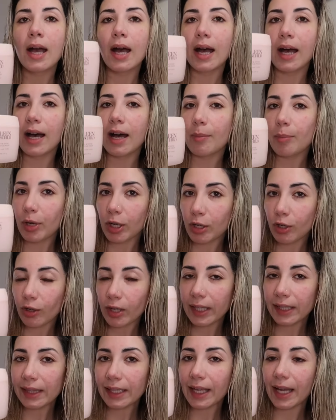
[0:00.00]
But
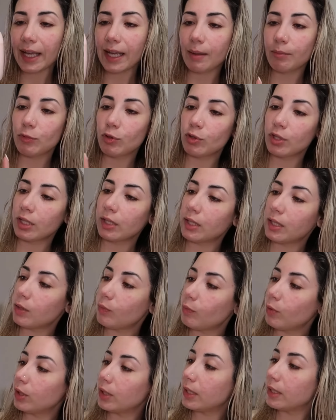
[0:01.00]
currently I am using this one.